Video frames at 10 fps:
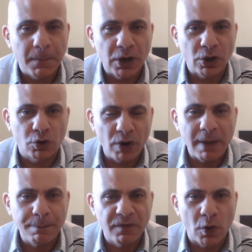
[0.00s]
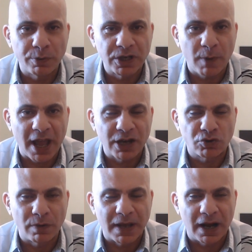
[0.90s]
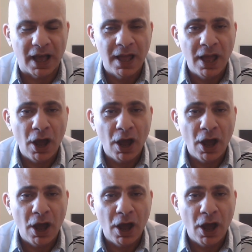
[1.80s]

But a great performance by Ezra Miller,